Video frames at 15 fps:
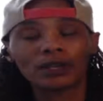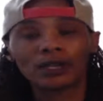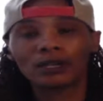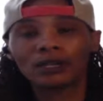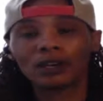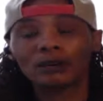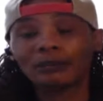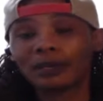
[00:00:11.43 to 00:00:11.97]

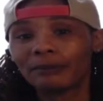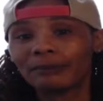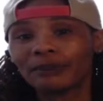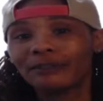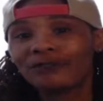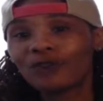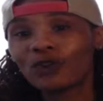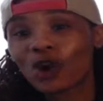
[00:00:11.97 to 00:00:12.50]
But
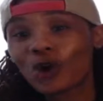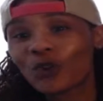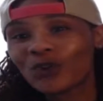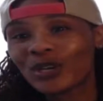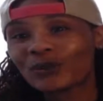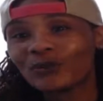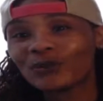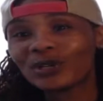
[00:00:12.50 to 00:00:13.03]
before
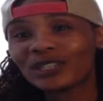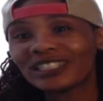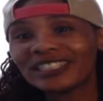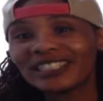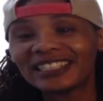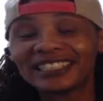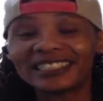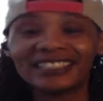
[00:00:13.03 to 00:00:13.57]
we
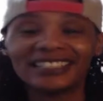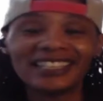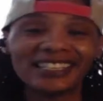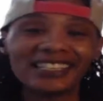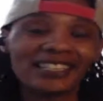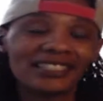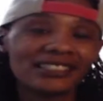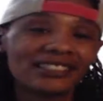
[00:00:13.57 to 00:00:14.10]
really get
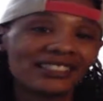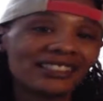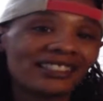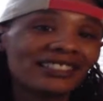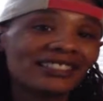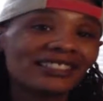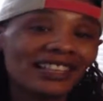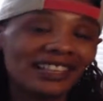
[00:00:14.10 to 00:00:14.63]
into
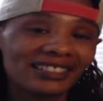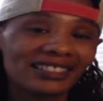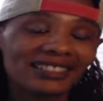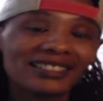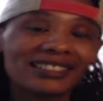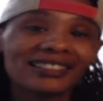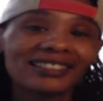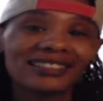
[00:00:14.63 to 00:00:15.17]
this
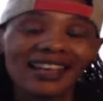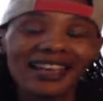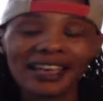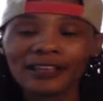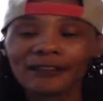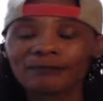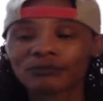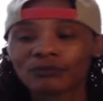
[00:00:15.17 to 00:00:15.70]
lesson
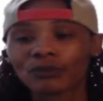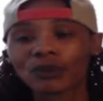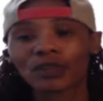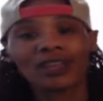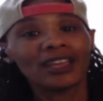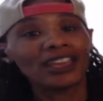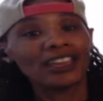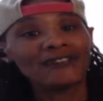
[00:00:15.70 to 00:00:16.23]
today,
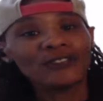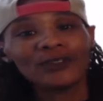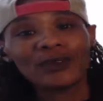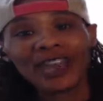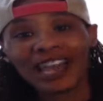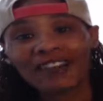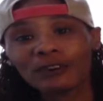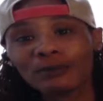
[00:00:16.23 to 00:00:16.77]
if you
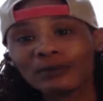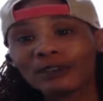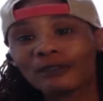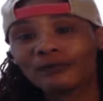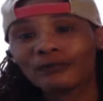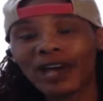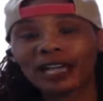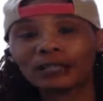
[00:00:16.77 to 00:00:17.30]
haven't been
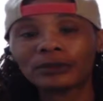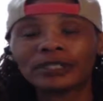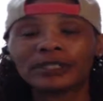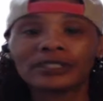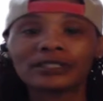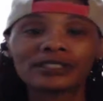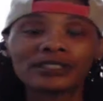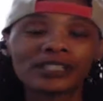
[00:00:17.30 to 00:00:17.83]
following
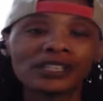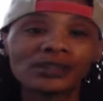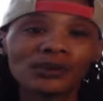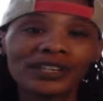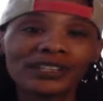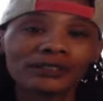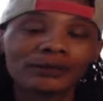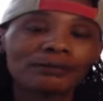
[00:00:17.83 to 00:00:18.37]
the
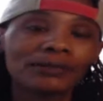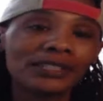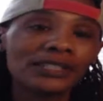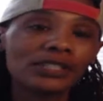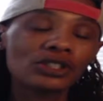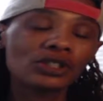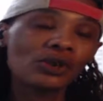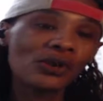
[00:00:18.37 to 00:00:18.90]
sequence,
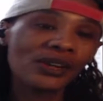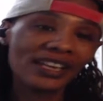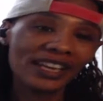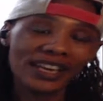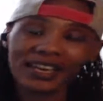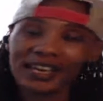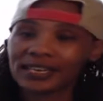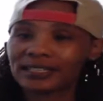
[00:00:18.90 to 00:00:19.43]
please go
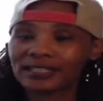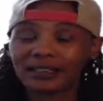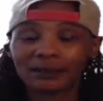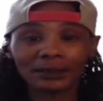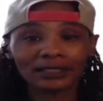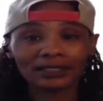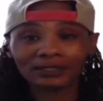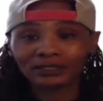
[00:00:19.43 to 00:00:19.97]
ahead. I'm
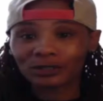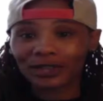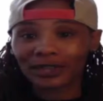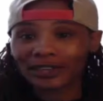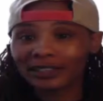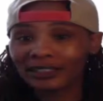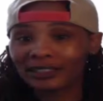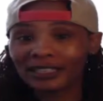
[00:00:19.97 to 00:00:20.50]
going to try
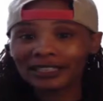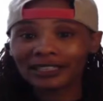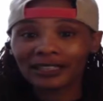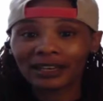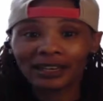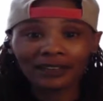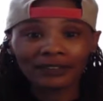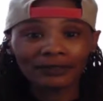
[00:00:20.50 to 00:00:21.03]
to link
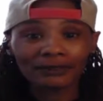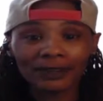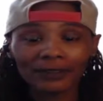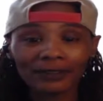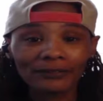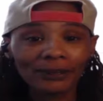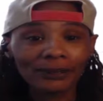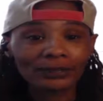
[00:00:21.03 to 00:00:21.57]
the
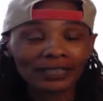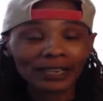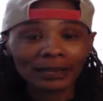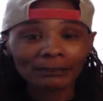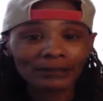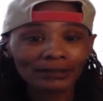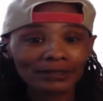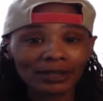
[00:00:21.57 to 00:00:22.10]
very first
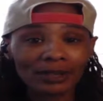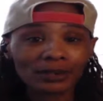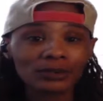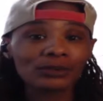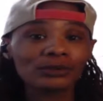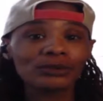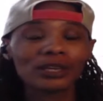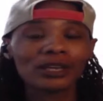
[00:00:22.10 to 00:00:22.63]

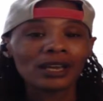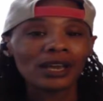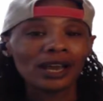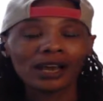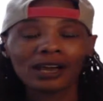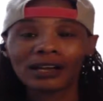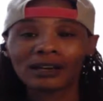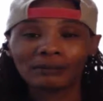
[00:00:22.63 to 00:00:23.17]
episode
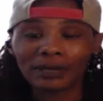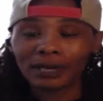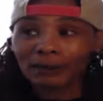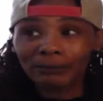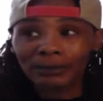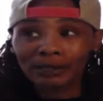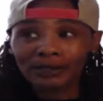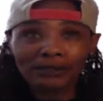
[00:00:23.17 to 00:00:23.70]

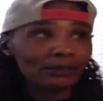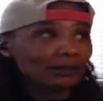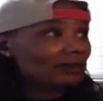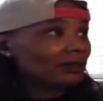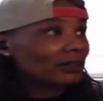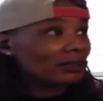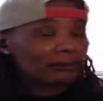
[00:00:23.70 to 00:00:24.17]
up here,